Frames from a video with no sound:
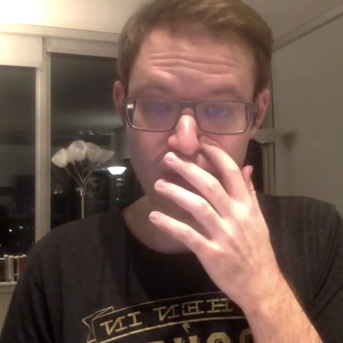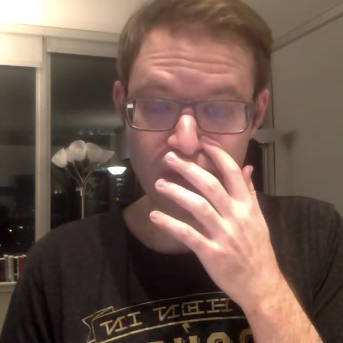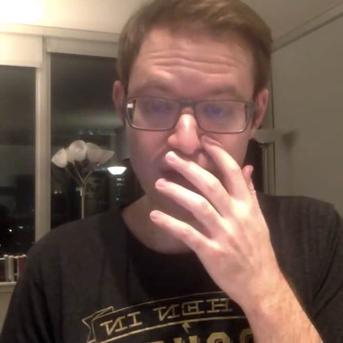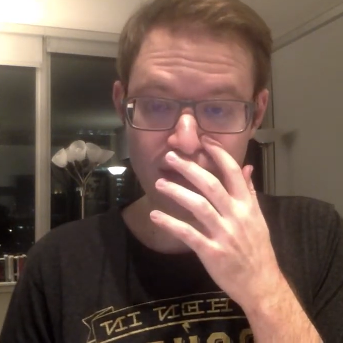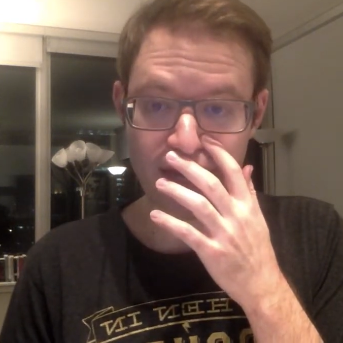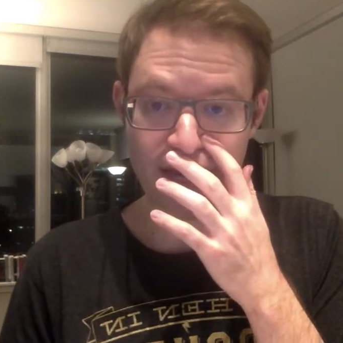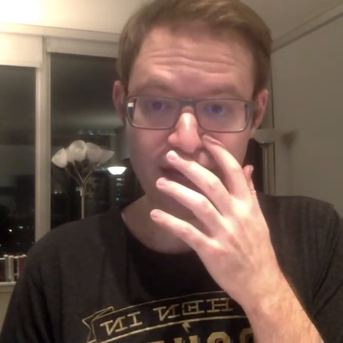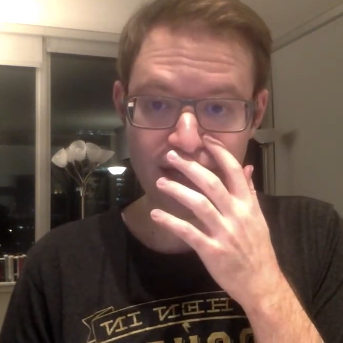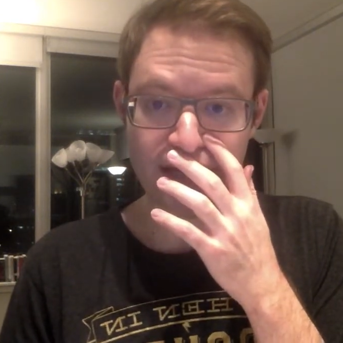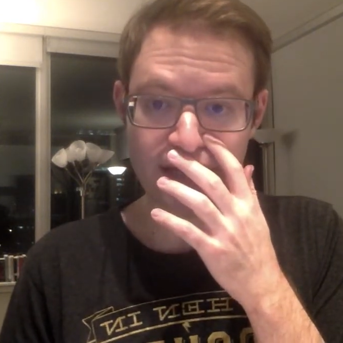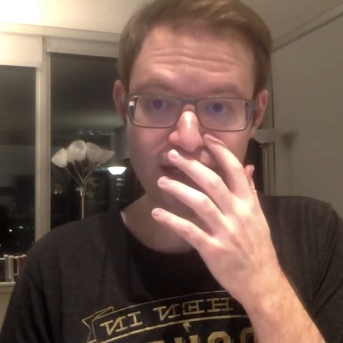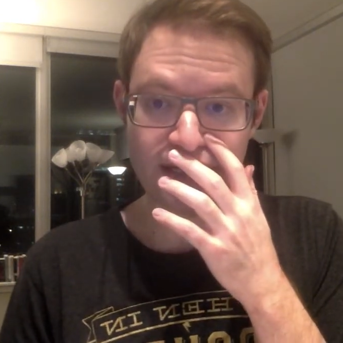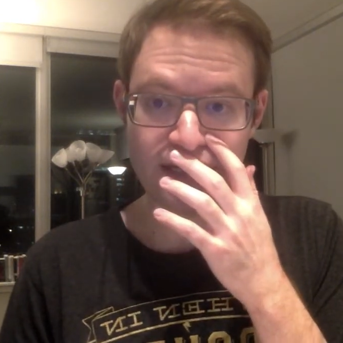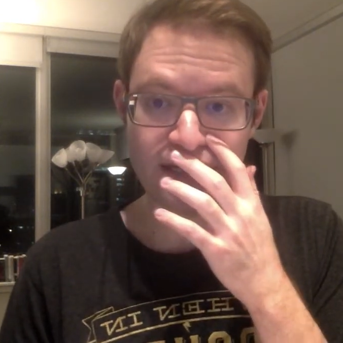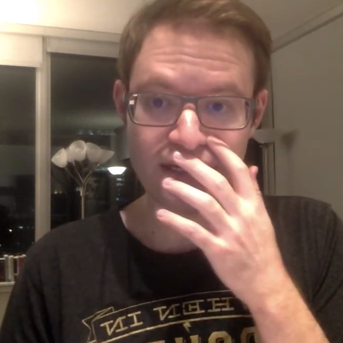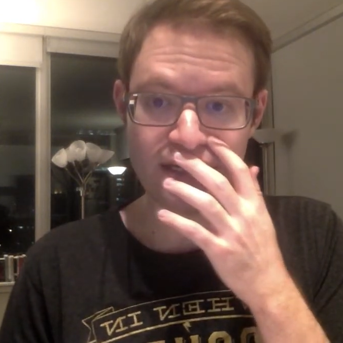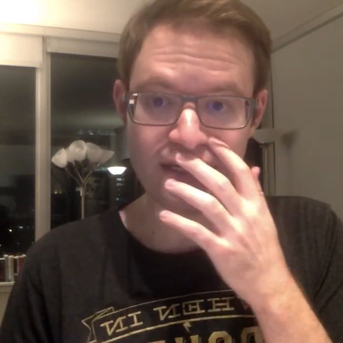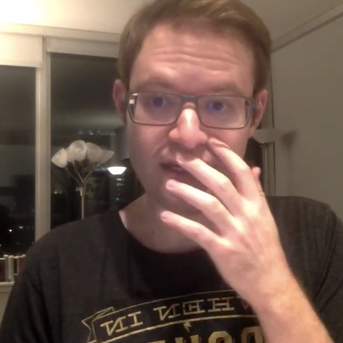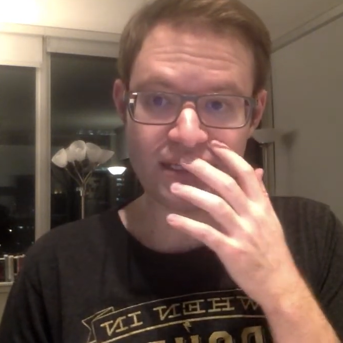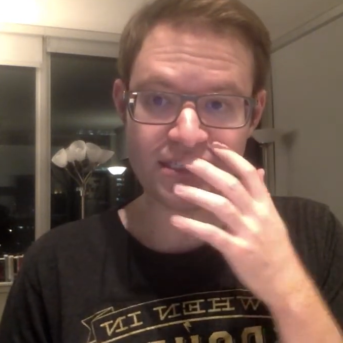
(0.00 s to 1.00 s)
that
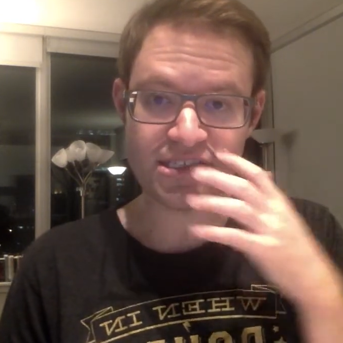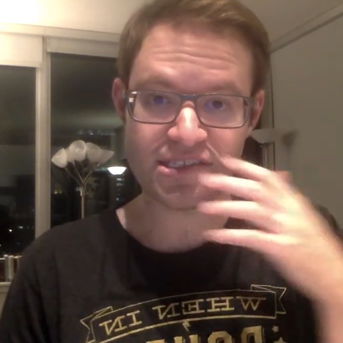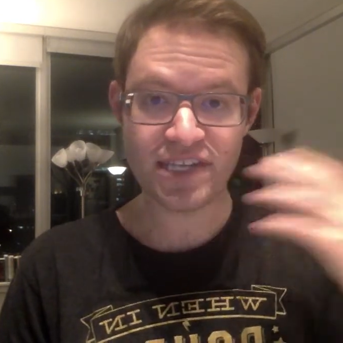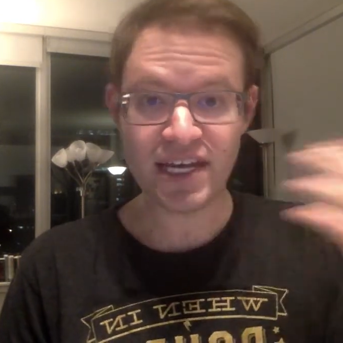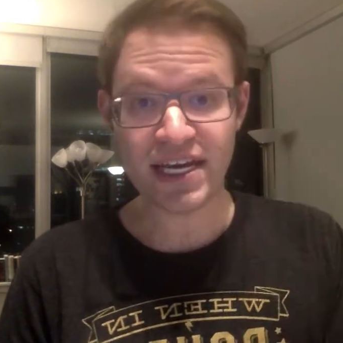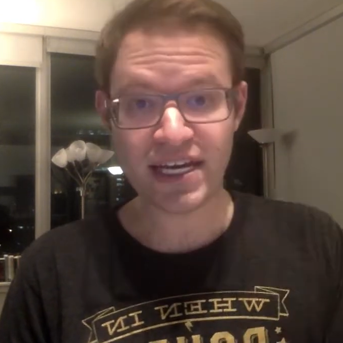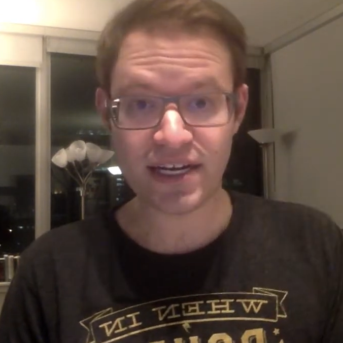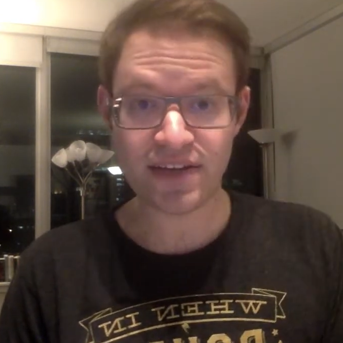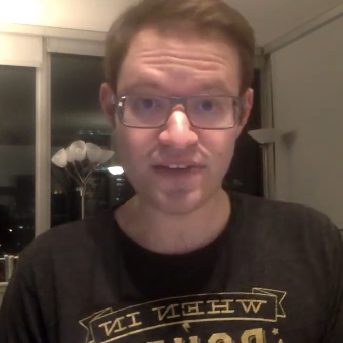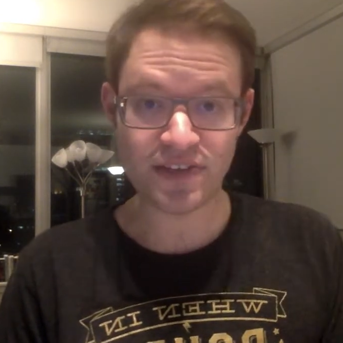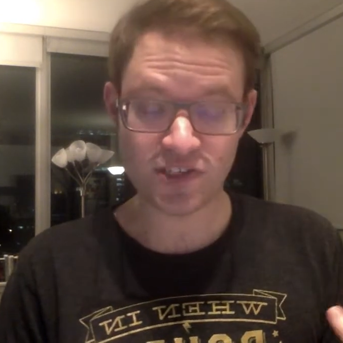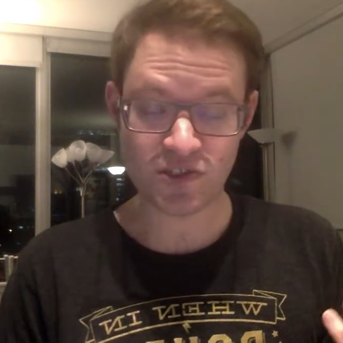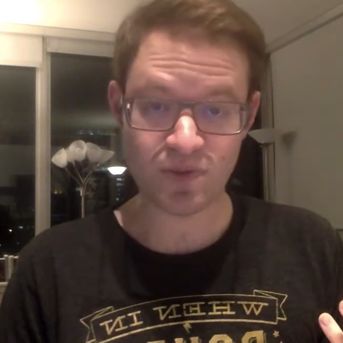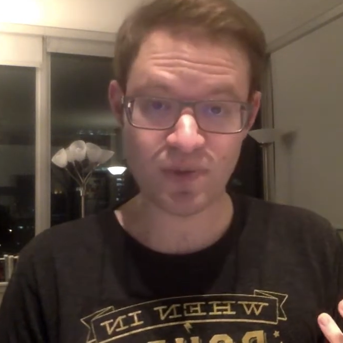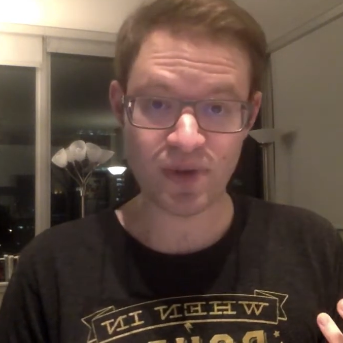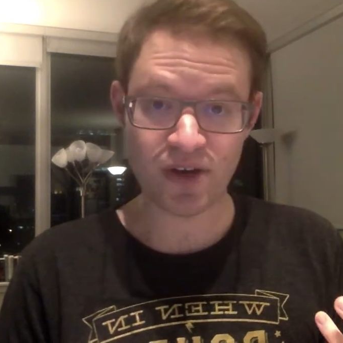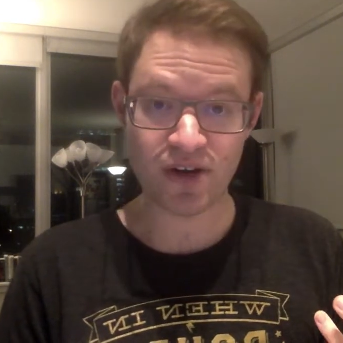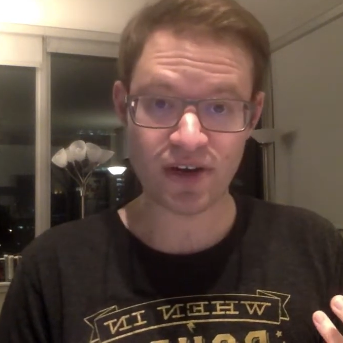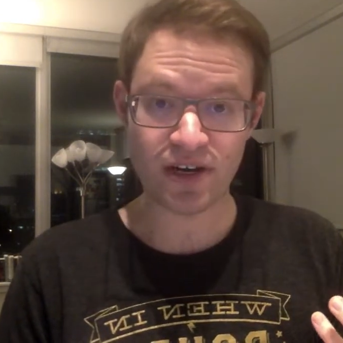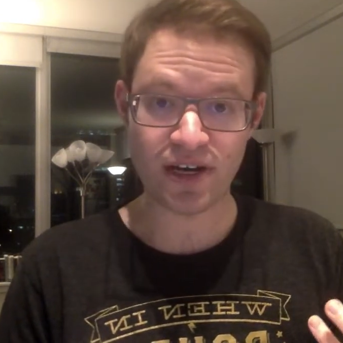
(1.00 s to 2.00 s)
it's taken in the
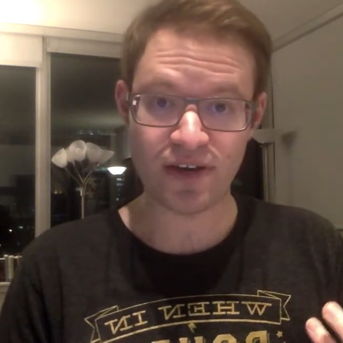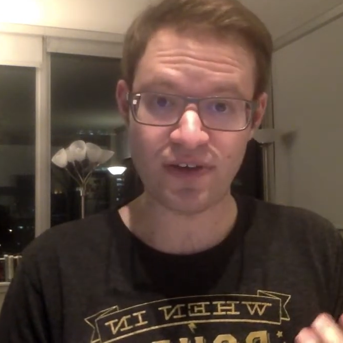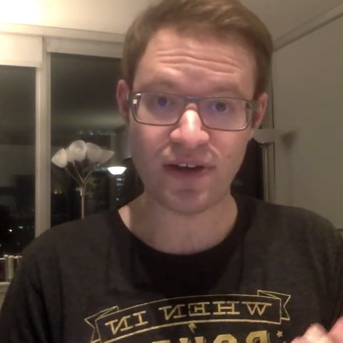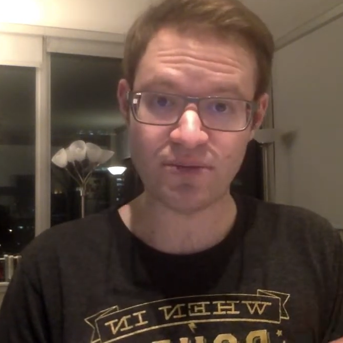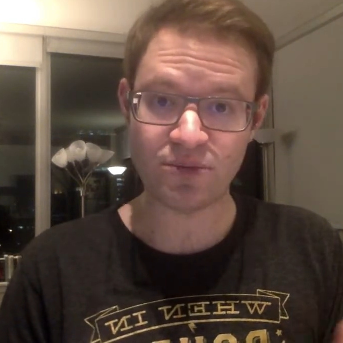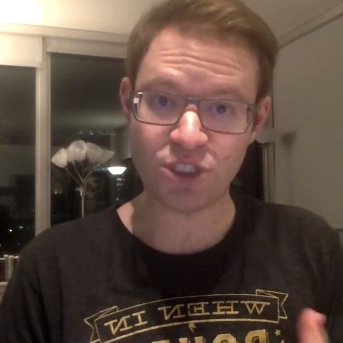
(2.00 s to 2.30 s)
spirit of I'm